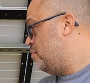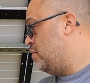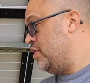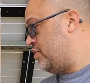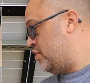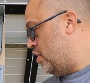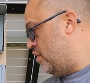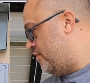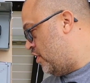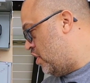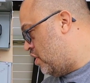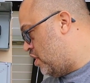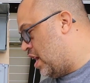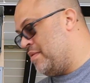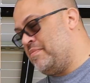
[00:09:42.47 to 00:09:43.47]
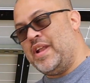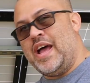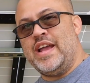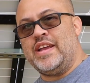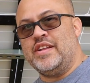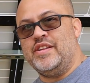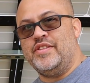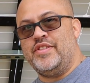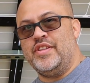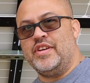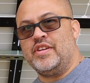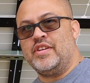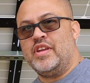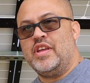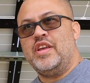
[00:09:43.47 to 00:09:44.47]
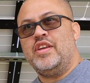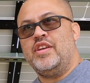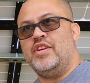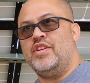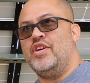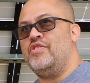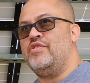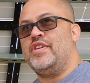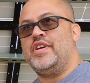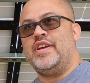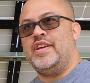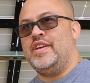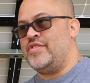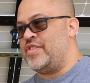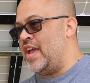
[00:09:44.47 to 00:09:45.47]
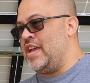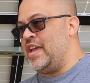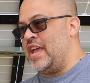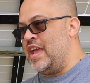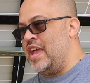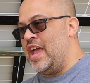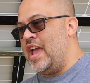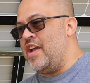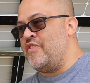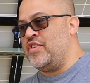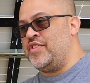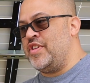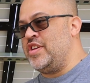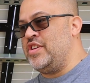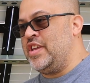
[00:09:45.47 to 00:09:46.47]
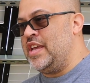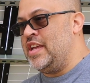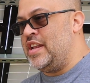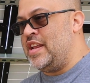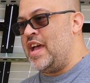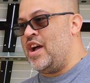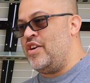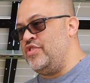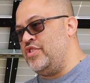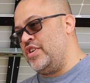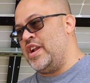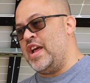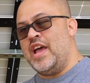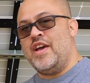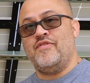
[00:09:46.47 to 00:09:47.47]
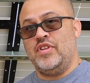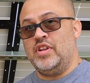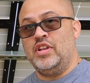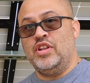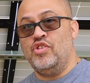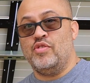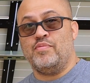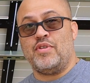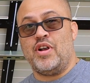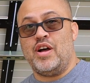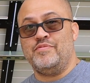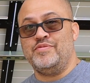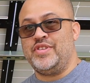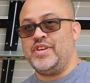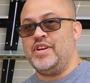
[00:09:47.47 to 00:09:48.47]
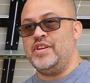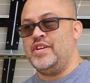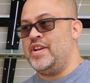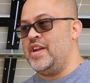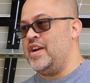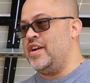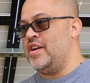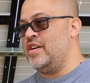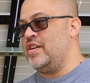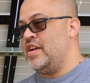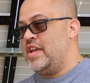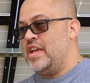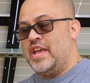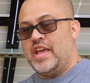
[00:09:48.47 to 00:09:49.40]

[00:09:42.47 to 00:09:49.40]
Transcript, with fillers: But so far, I'm liking the thing. You know, it's like everything you get now, you're gonna have little problems here and there.